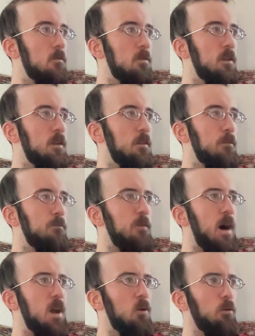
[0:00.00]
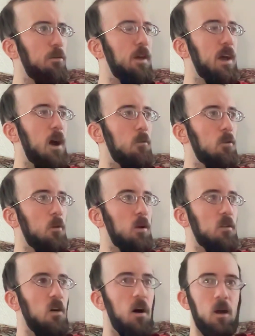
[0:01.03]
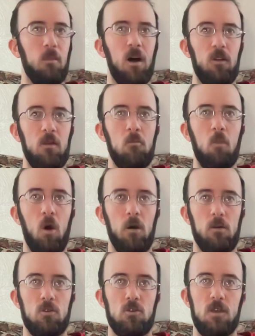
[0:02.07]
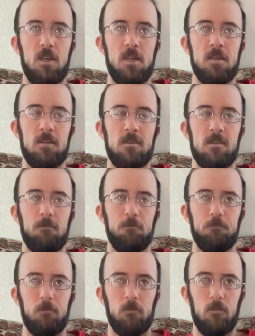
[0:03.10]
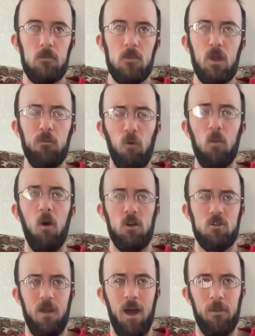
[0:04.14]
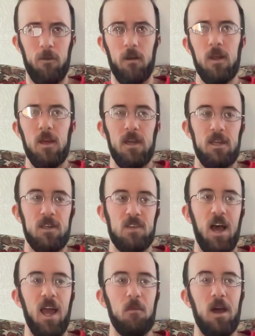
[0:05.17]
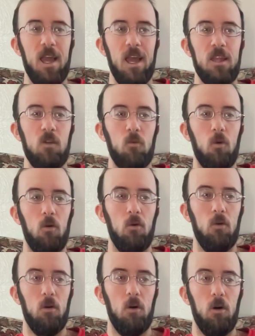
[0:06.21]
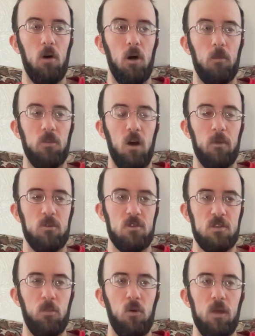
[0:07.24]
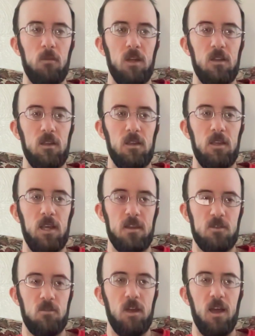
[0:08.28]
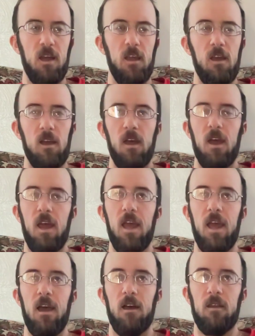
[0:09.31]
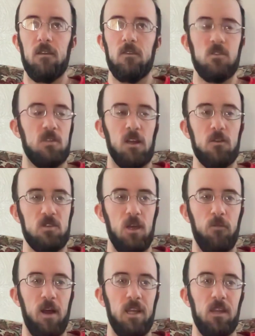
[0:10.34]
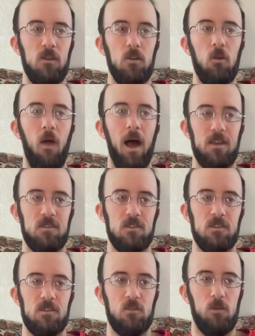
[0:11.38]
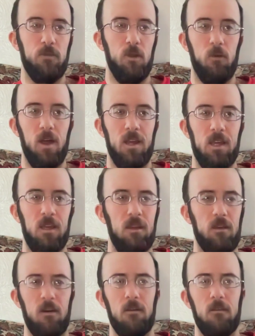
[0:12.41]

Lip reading: the final thing I really want to talk about in March is, for March rather, is I had my annual optometrist appointment yesterday, and just to go see if I needed new glasses or if there were any